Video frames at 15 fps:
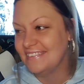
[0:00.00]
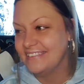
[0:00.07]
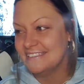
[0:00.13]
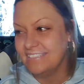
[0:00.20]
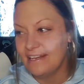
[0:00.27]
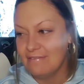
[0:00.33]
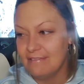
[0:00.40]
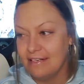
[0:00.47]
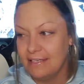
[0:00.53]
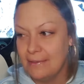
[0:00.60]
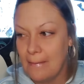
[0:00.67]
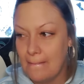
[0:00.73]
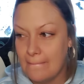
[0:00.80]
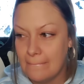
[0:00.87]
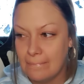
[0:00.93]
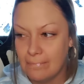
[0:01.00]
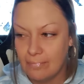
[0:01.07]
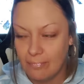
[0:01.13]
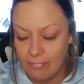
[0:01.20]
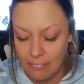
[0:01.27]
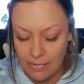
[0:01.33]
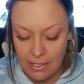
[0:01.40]
That's not funny.
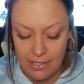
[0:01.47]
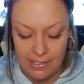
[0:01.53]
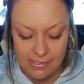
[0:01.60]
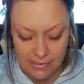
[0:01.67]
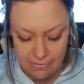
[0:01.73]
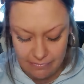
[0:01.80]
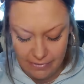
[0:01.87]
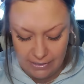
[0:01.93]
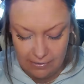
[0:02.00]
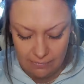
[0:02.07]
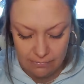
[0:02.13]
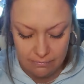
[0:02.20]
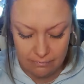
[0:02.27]
It is a little funny.